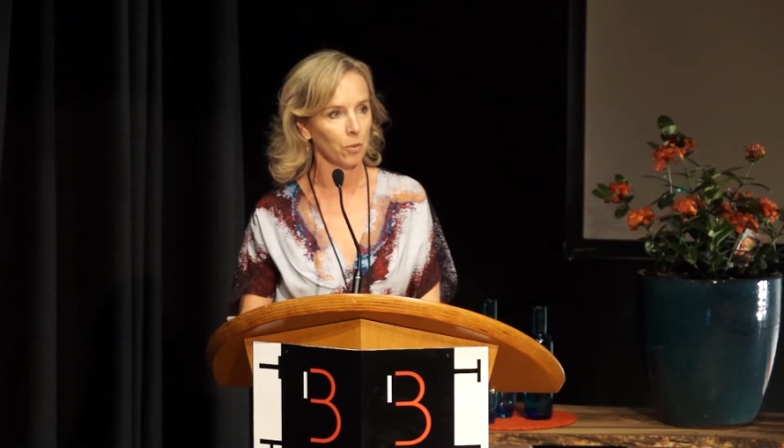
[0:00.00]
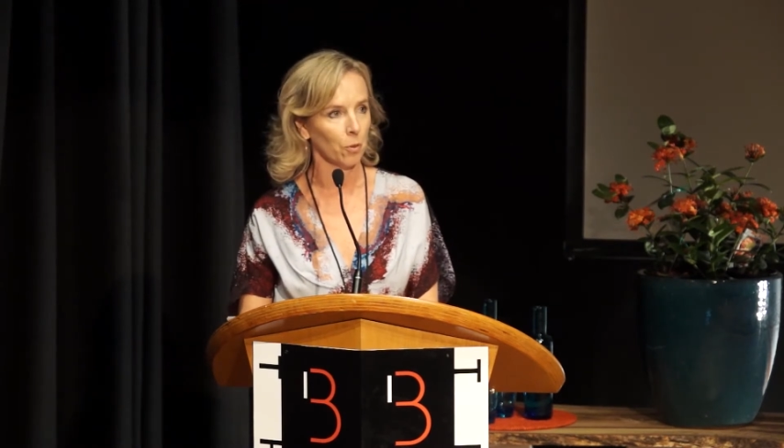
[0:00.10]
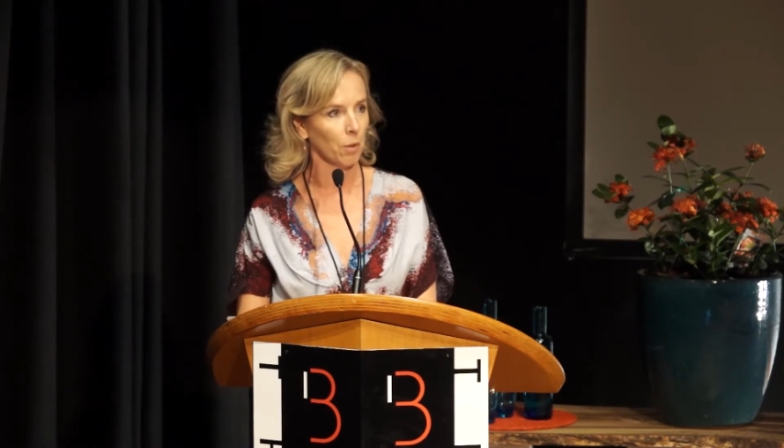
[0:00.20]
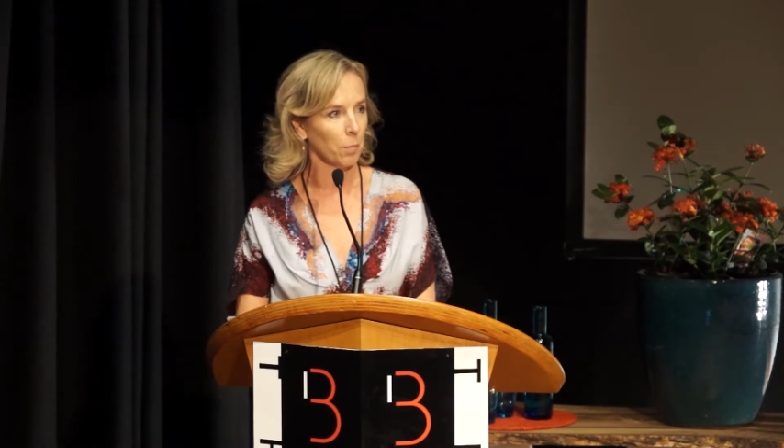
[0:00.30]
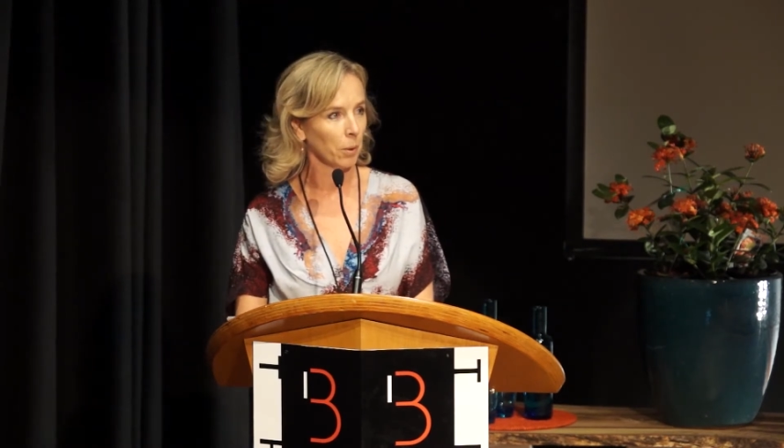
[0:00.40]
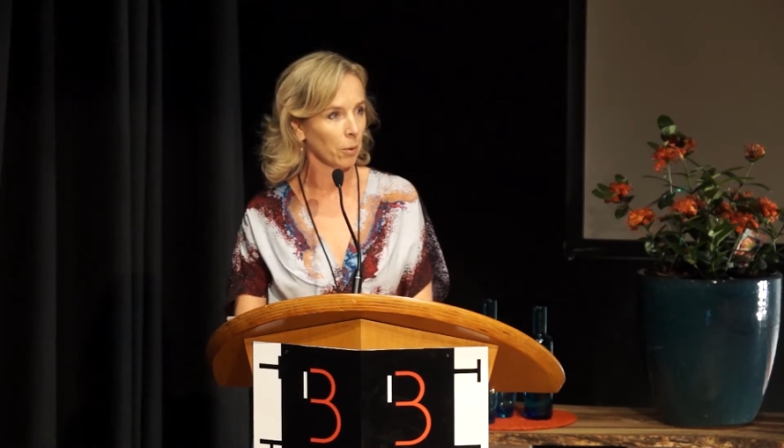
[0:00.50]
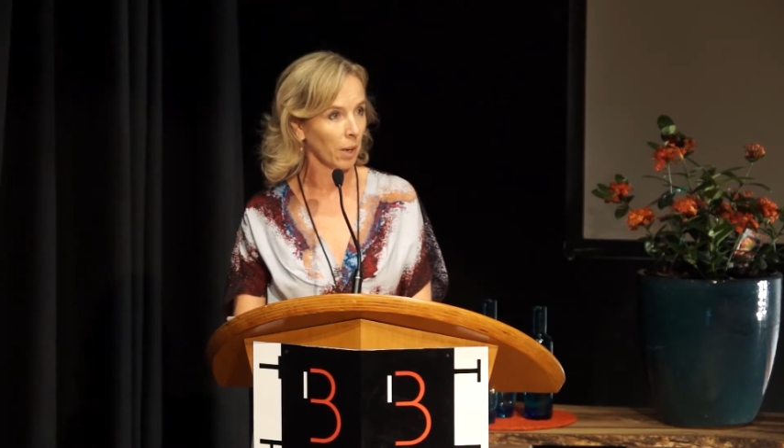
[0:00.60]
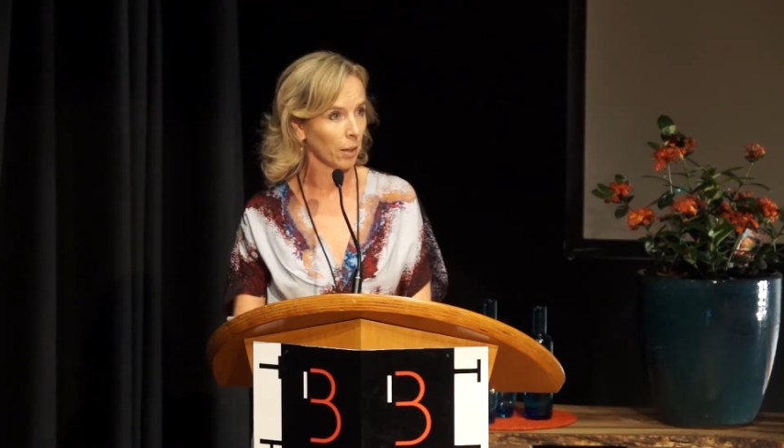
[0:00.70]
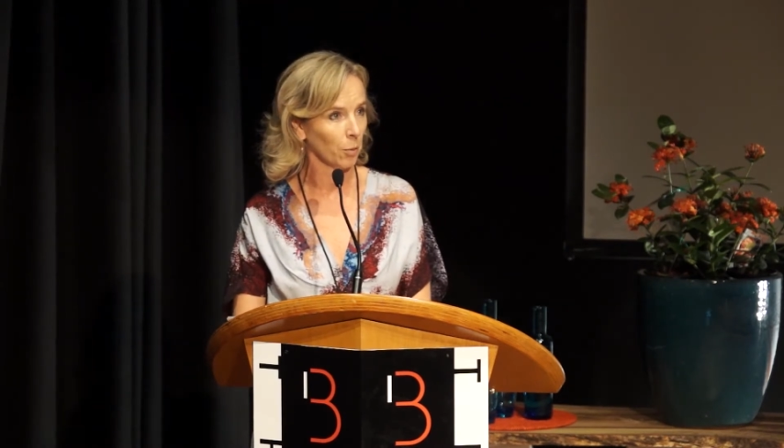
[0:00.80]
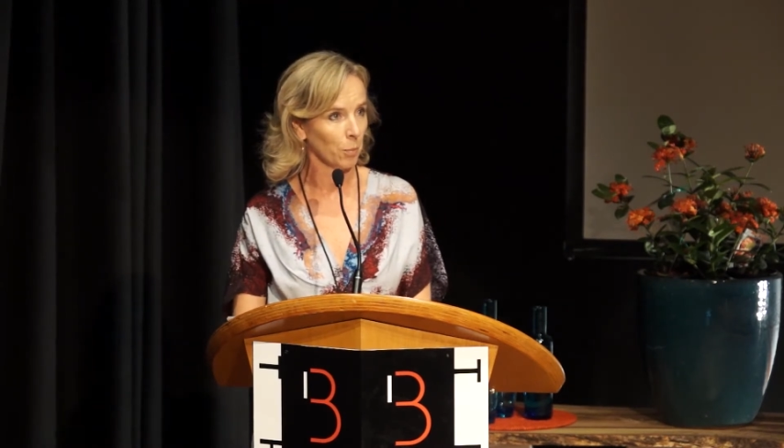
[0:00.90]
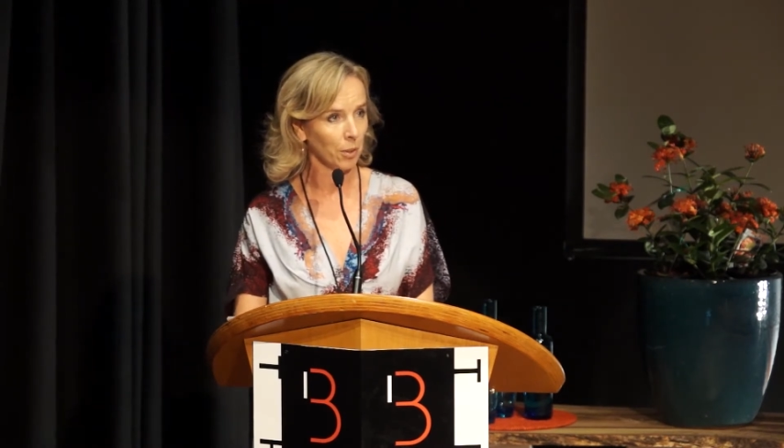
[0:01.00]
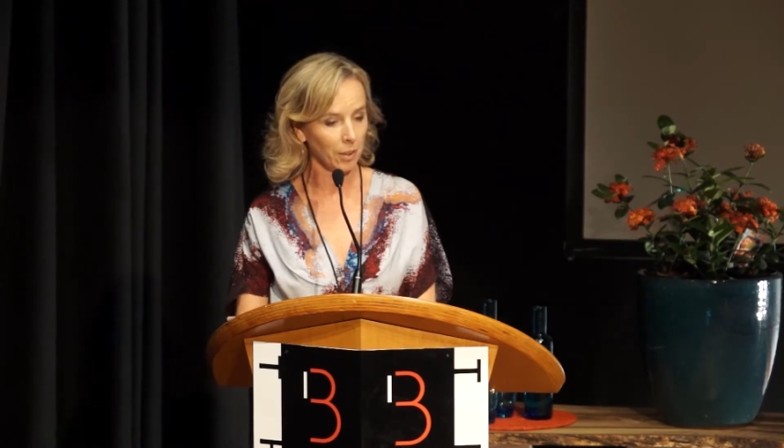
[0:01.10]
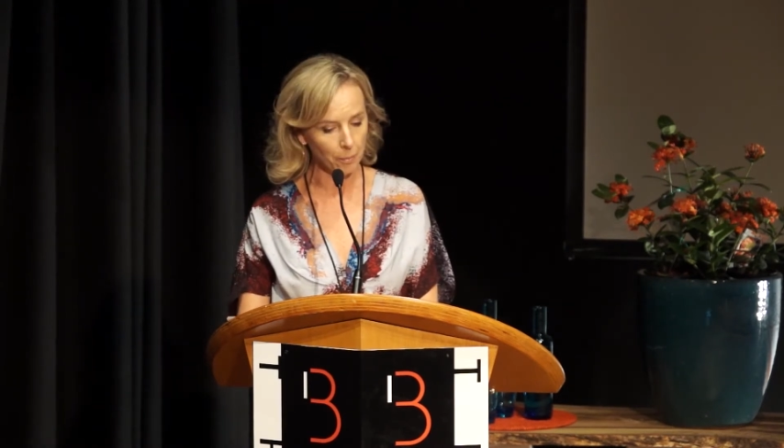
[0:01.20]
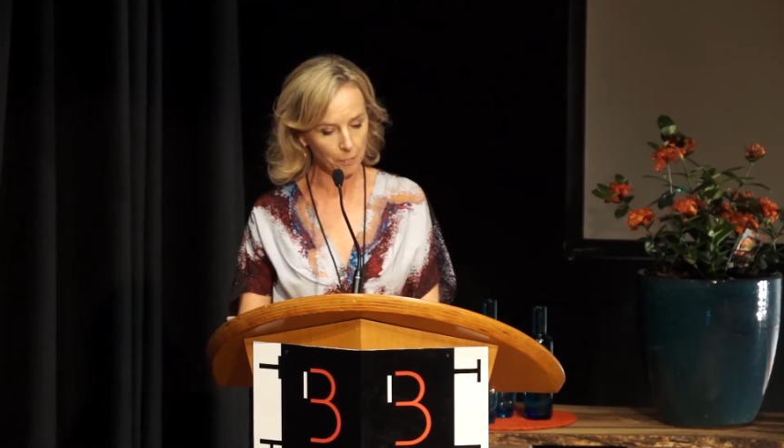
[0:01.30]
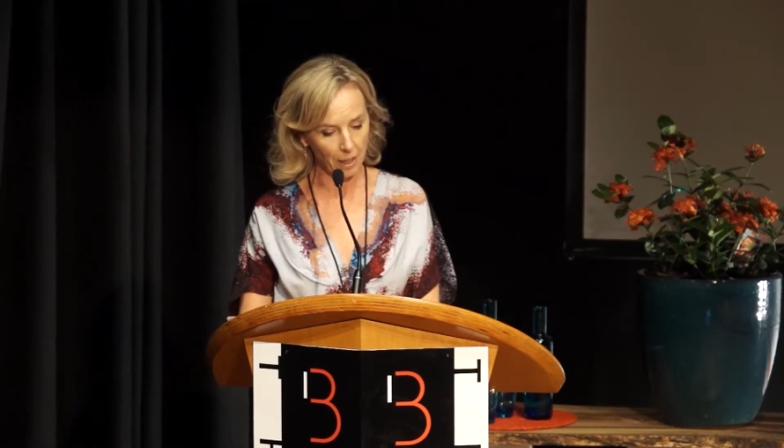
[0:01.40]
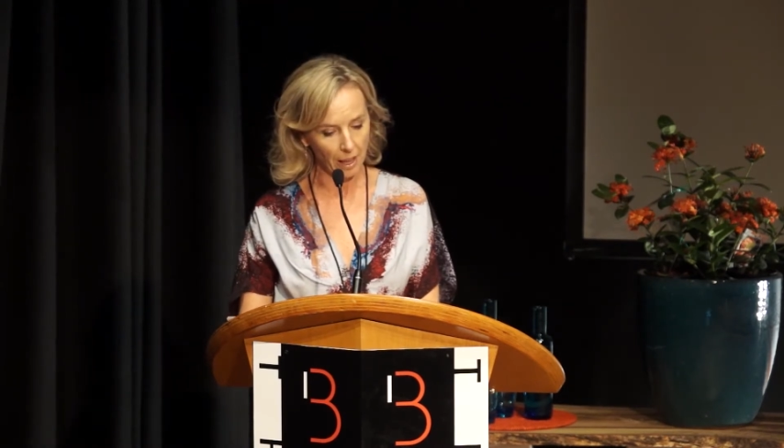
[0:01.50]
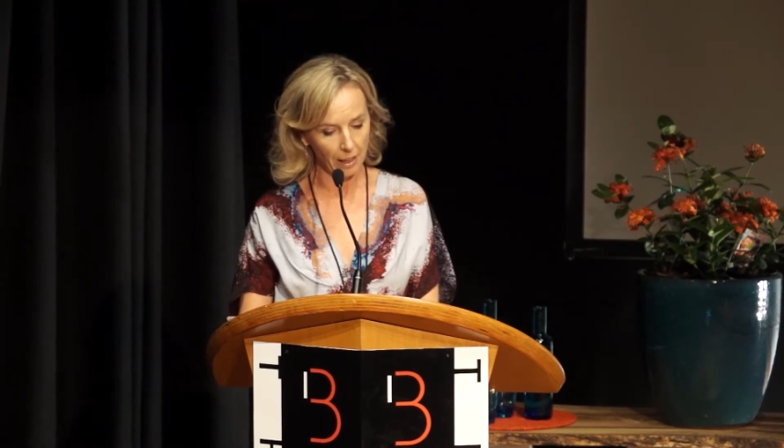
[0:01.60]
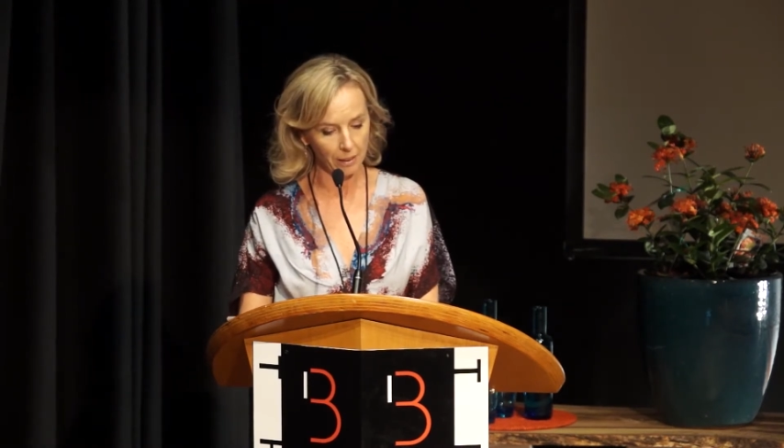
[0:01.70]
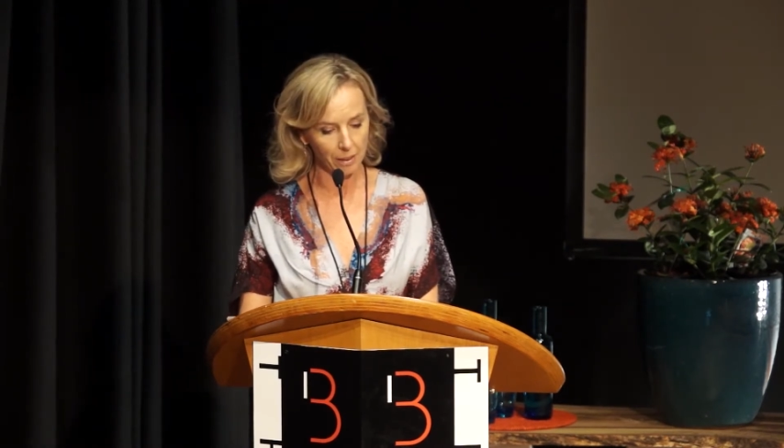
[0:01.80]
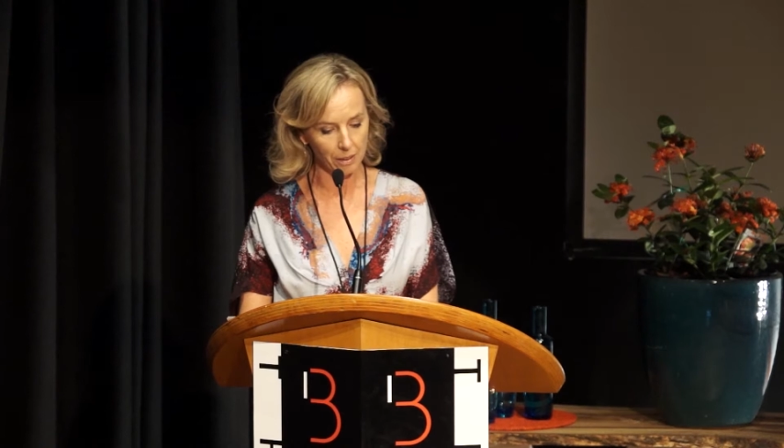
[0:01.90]
to rebuild our community,
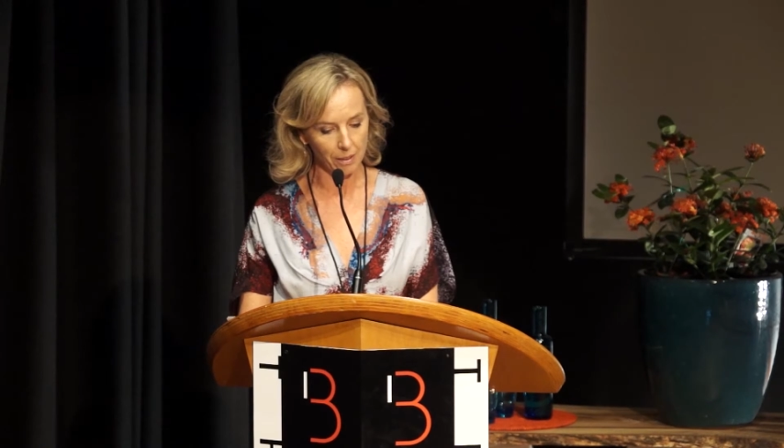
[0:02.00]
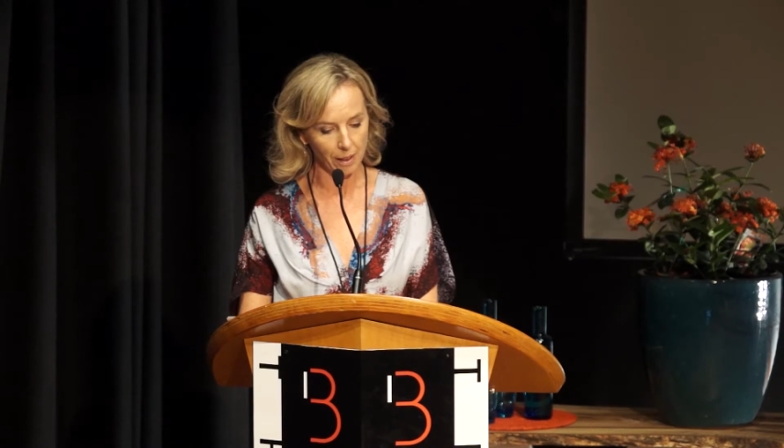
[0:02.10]
and